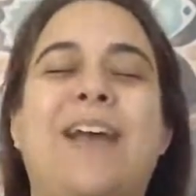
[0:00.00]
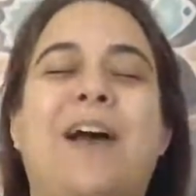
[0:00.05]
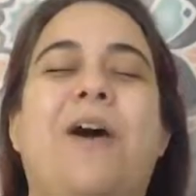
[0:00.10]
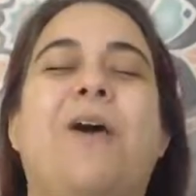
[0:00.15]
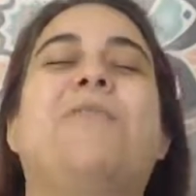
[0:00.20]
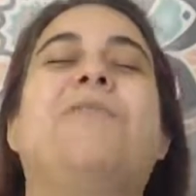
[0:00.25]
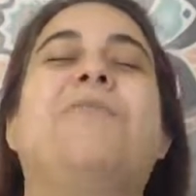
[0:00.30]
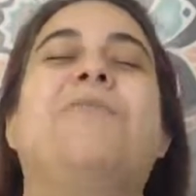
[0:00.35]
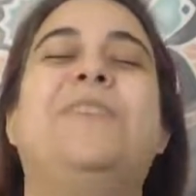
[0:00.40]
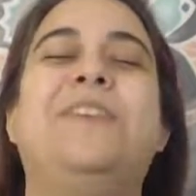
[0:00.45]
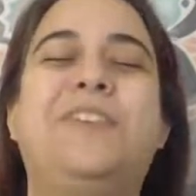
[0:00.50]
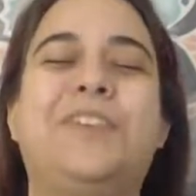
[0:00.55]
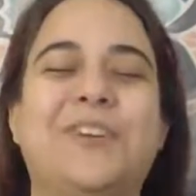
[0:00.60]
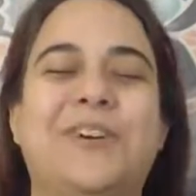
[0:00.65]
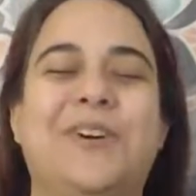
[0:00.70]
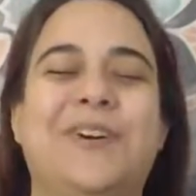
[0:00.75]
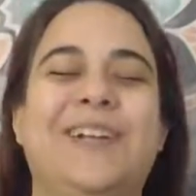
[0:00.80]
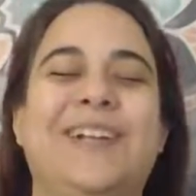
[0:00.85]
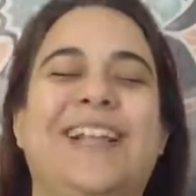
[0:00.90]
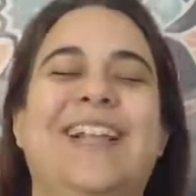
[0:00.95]

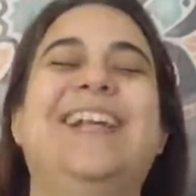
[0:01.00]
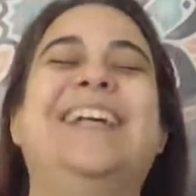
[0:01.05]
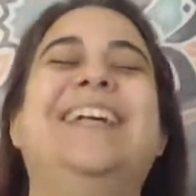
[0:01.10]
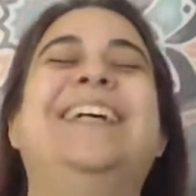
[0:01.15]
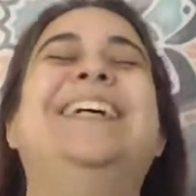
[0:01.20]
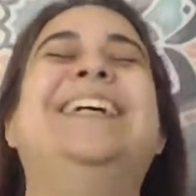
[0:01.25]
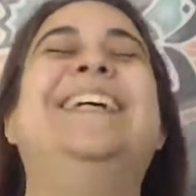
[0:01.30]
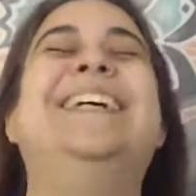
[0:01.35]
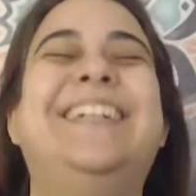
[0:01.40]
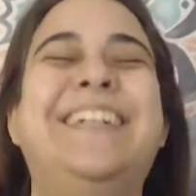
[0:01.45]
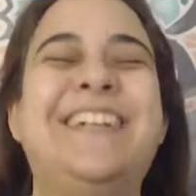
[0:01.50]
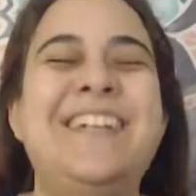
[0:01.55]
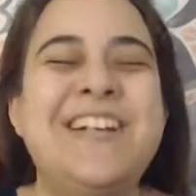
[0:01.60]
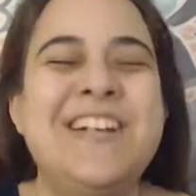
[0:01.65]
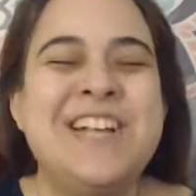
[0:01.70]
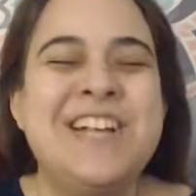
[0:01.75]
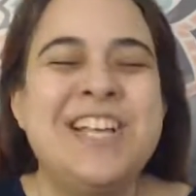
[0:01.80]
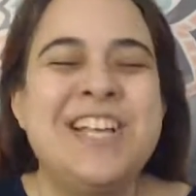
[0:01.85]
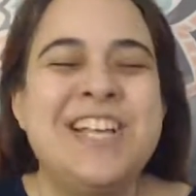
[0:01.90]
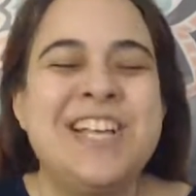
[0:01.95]
official
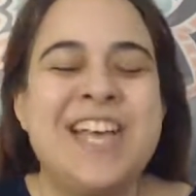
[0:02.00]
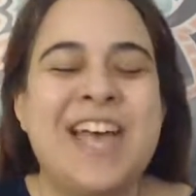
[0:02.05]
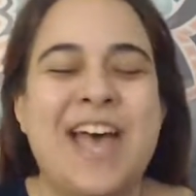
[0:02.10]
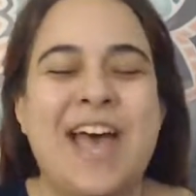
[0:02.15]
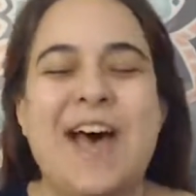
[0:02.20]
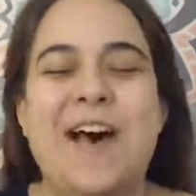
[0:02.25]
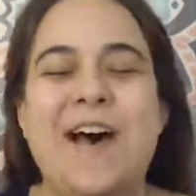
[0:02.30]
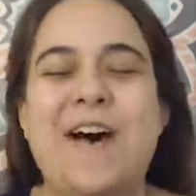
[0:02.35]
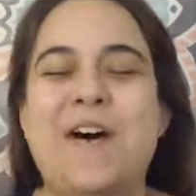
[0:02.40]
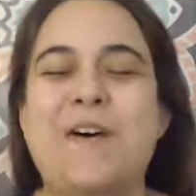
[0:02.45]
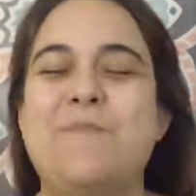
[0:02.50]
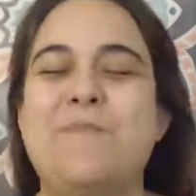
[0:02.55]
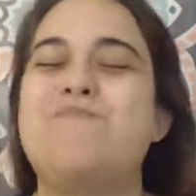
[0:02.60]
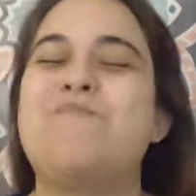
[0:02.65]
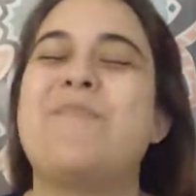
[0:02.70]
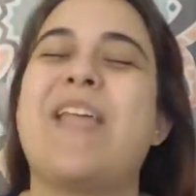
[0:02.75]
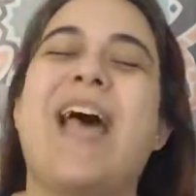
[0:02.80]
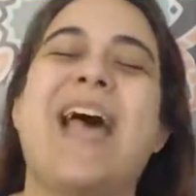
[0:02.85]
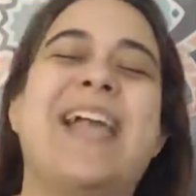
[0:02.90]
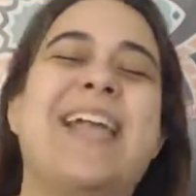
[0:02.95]

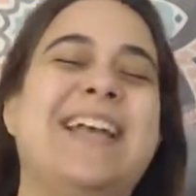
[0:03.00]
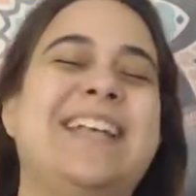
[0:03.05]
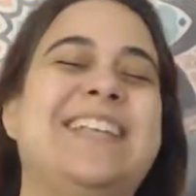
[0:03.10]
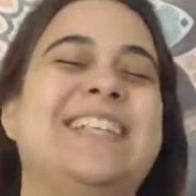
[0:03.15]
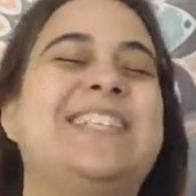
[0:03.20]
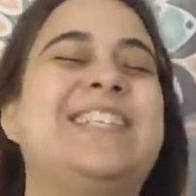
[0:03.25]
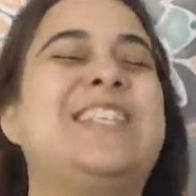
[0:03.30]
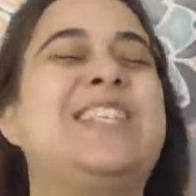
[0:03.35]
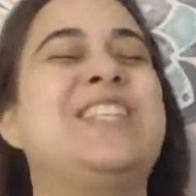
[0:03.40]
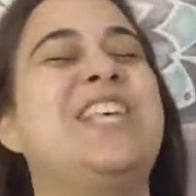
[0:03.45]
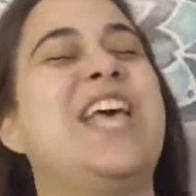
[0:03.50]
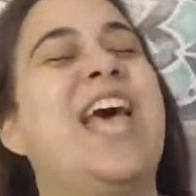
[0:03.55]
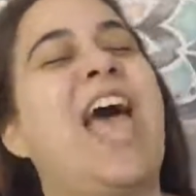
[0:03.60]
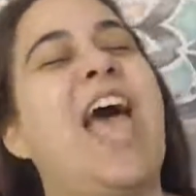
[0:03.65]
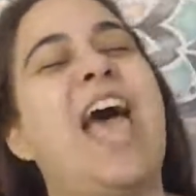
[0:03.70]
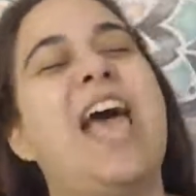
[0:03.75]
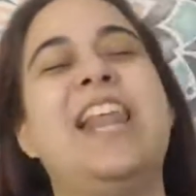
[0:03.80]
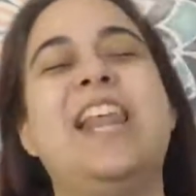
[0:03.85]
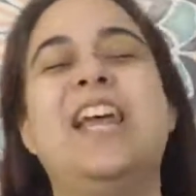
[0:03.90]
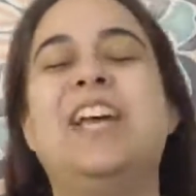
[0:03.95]
I guess
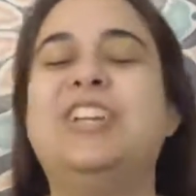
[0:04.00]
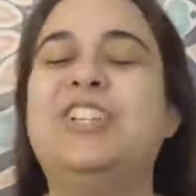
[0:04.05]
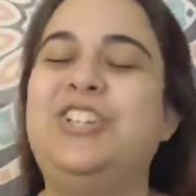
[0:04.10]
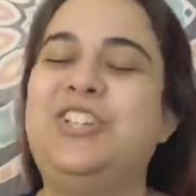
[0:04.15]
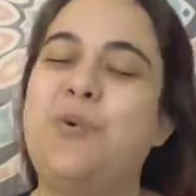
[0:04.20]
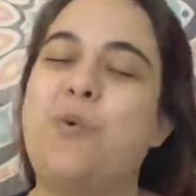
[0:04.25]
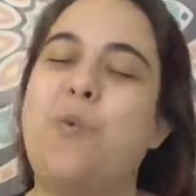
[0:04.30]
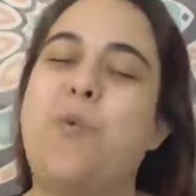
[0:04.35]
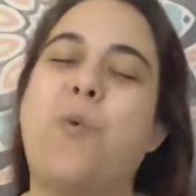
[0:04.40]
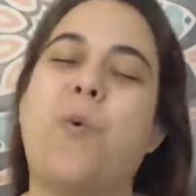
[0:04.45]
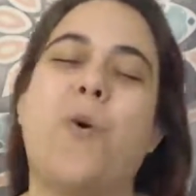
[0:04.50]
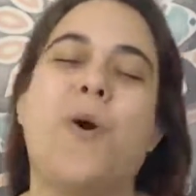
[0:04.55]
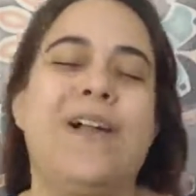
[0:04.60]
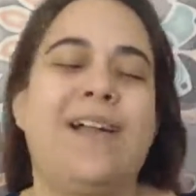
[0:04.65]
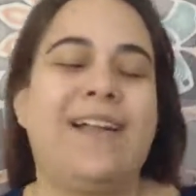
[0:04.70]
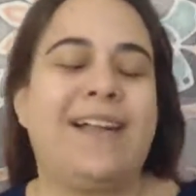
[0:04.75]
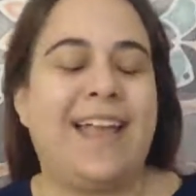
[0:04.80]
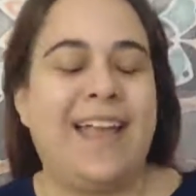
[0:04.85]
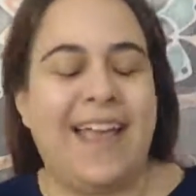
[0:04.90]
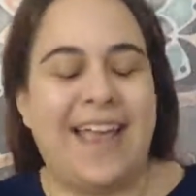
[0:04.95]
energy
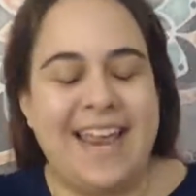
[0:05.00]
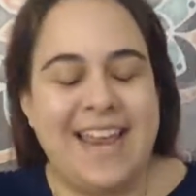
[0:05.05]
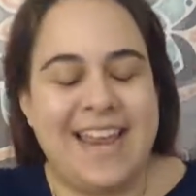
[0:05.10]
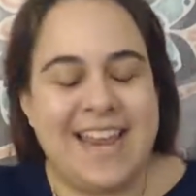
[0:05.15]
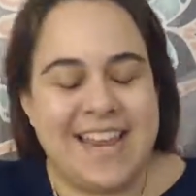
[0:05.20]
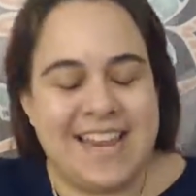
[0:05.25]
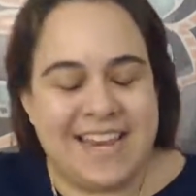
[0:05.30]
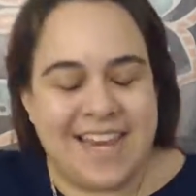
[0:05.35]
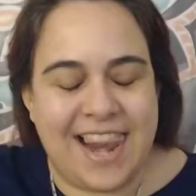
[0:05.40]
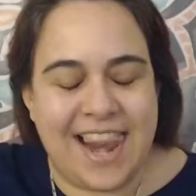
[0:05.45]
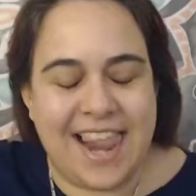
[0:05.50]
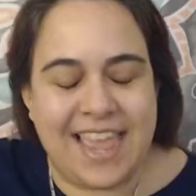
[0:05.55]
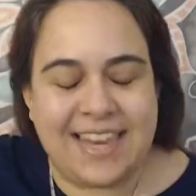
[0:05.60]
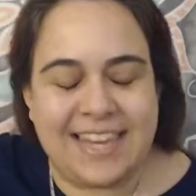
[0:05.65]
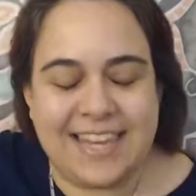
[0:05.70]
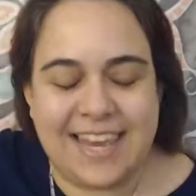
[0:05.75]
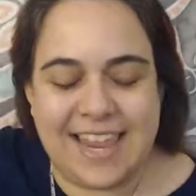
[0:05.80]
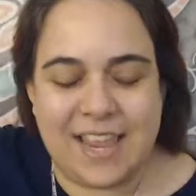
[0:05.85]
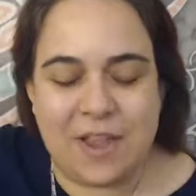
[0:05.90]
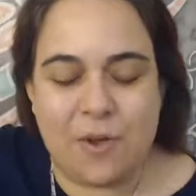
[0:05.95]
work and
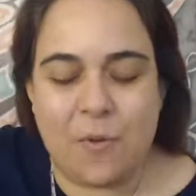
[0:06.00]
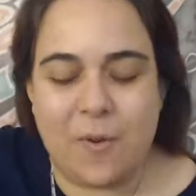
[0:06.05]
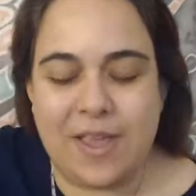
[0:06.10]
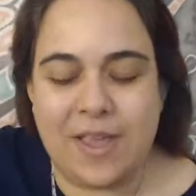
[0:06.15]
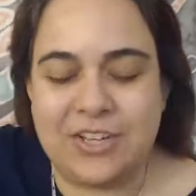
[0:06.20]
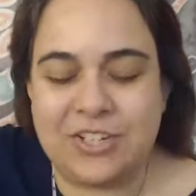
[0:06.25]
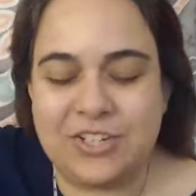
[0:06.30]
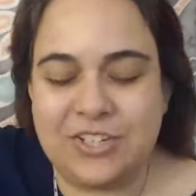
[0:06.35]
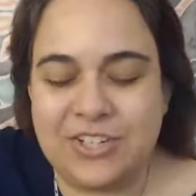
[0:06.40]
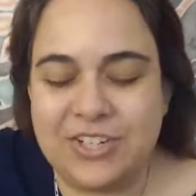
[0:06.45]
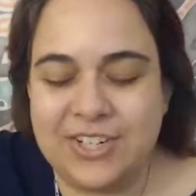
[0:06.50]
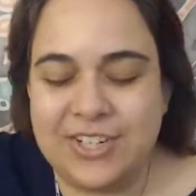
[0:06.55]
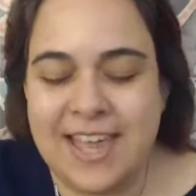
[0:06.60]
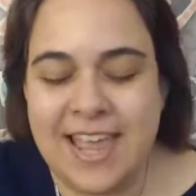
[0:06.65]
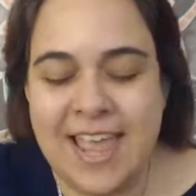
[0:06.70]
light language